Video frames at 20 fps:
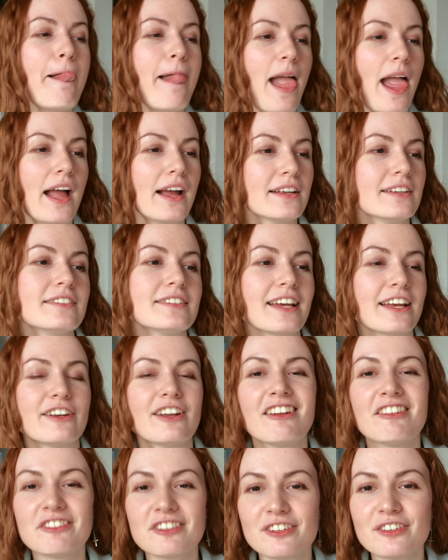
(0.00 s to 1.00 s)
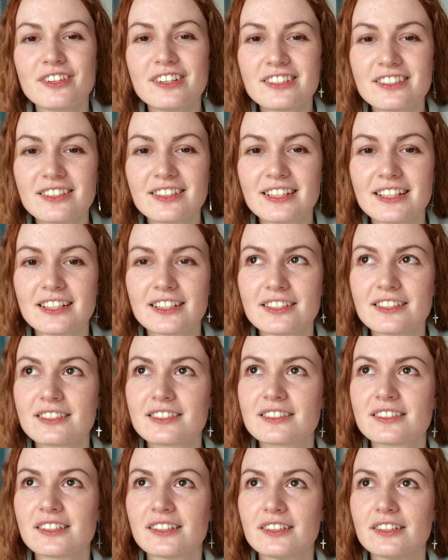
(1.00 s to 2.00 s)
And another reason
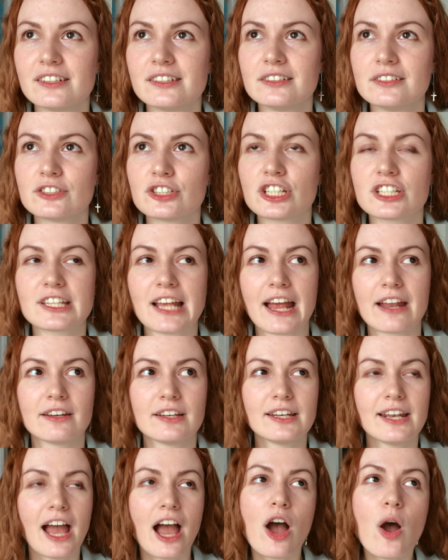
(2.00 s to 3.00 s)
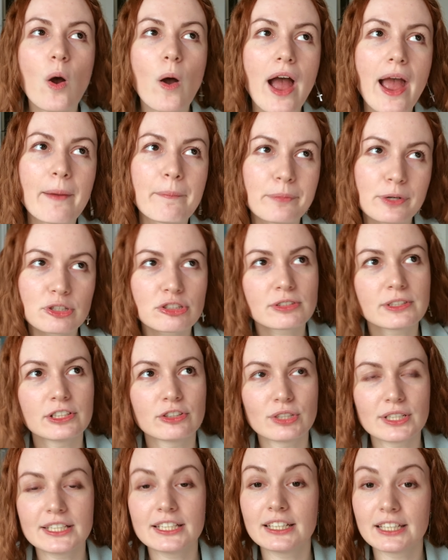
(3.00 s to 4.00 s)
is and now I mostly
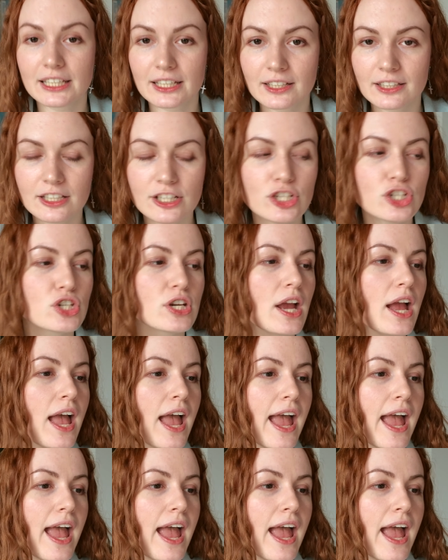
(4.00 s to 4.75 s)
read in English,